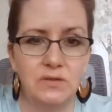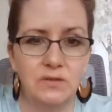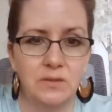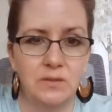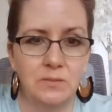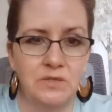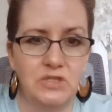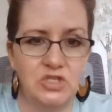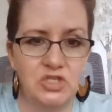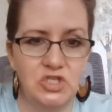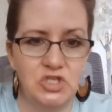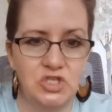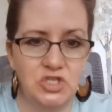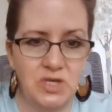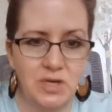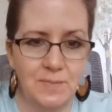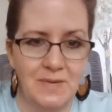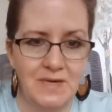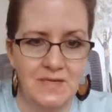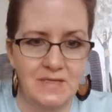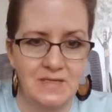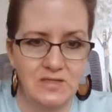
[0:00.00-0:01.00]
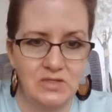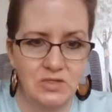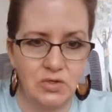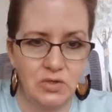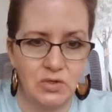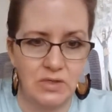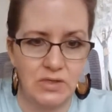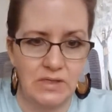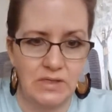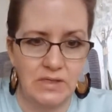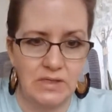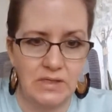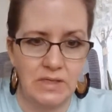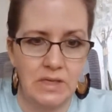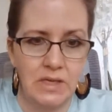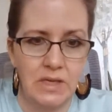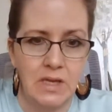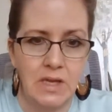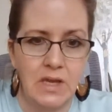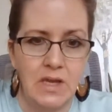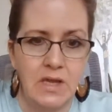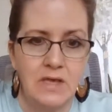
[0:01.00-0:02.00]
Let me just share my screen
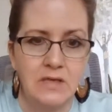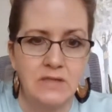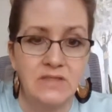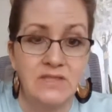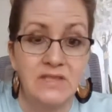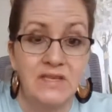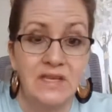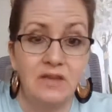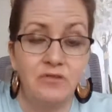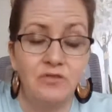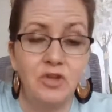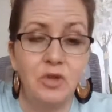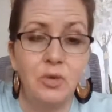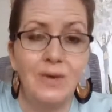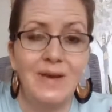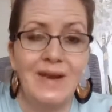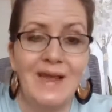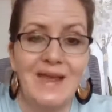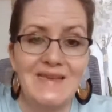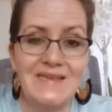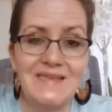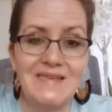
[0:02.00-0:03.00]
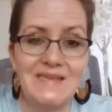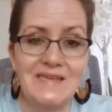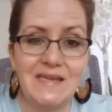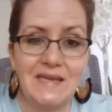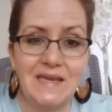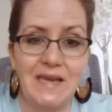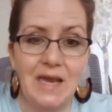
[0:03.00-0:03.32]
to give you an idea.